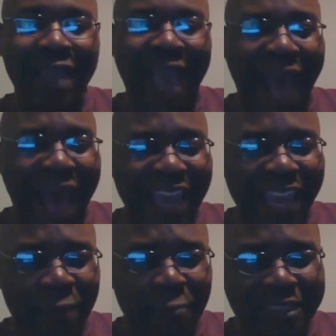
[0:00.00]
I
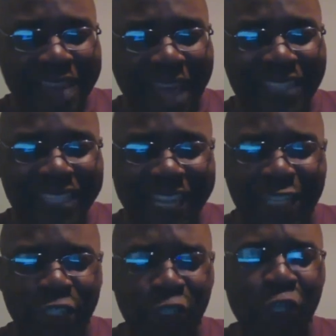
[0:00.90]
am not
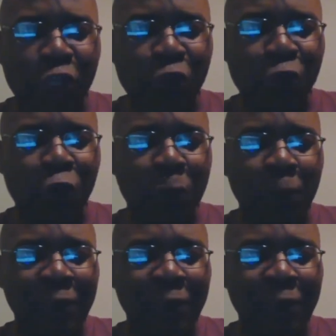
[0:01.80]
teaching you